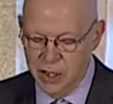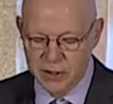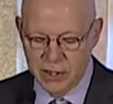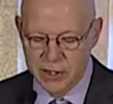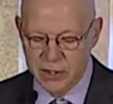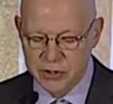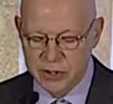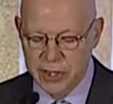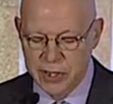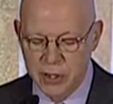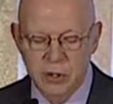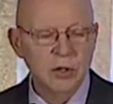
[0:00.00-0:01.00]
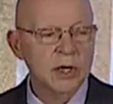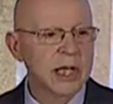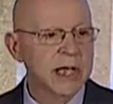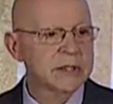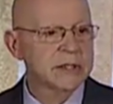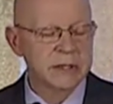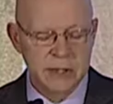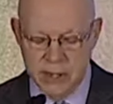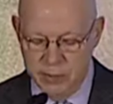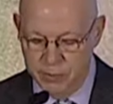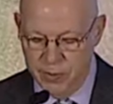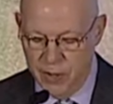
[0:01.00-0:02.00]
to understand and utilize the
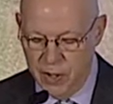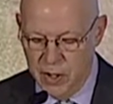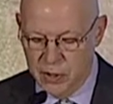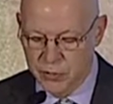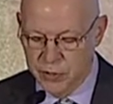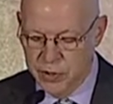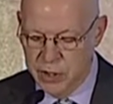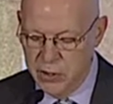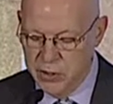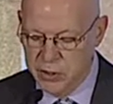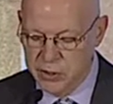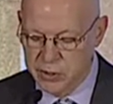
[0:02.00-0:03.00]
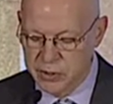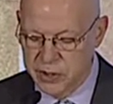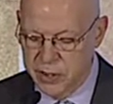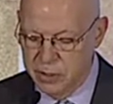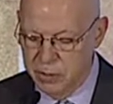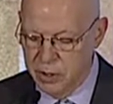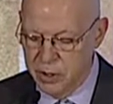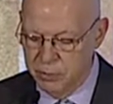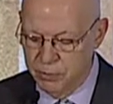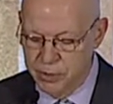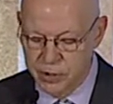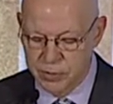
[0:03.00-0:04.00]
deep strategic sustainability
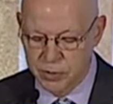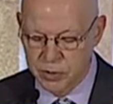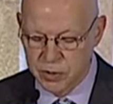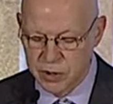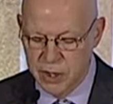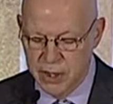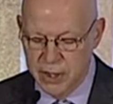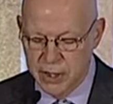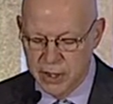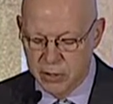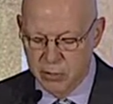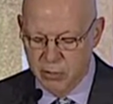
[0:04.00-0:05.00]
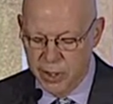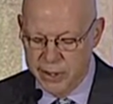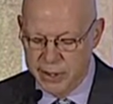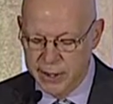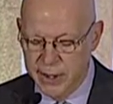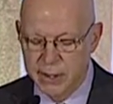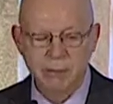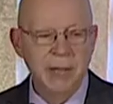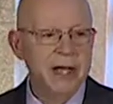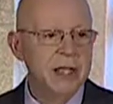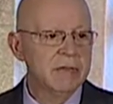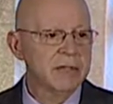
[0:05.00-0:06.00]
principles that are embodied in
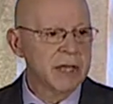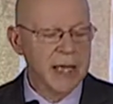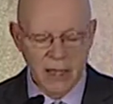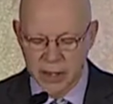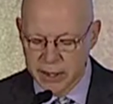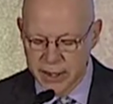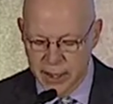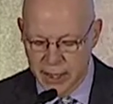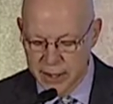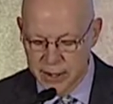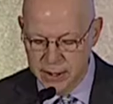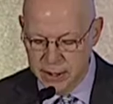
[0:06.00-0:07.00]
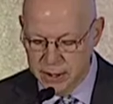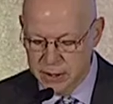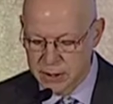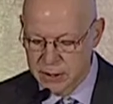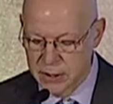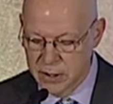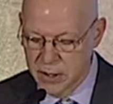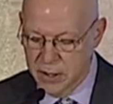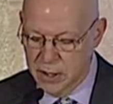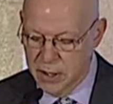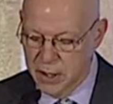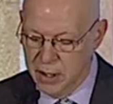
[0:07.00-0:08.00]
many of the elegant ideas
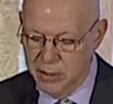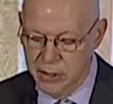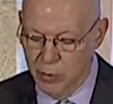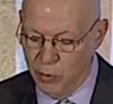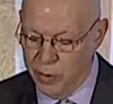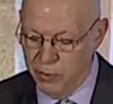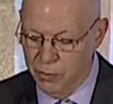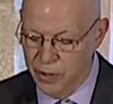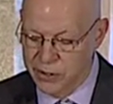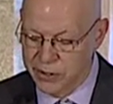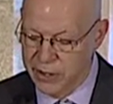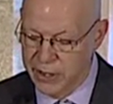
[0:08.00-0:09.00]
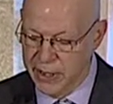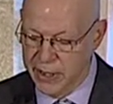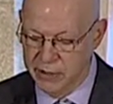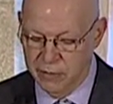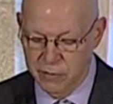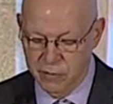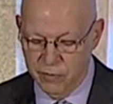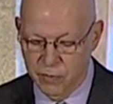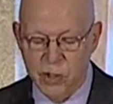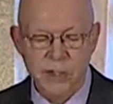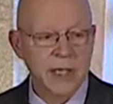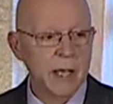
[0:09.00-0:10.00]
uh, that we embrace today.
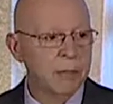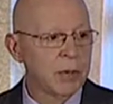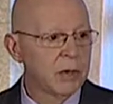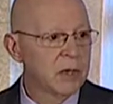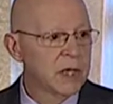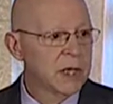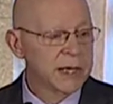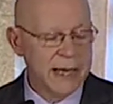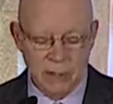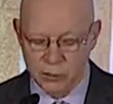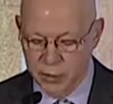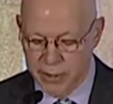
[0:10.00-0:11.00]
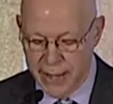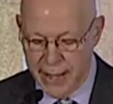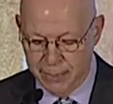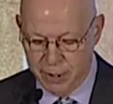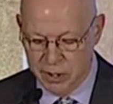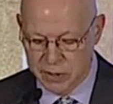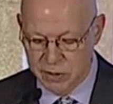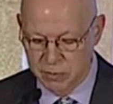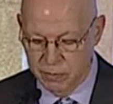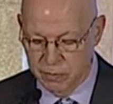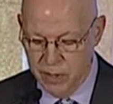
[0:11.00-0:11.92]
For example, natural capitalism,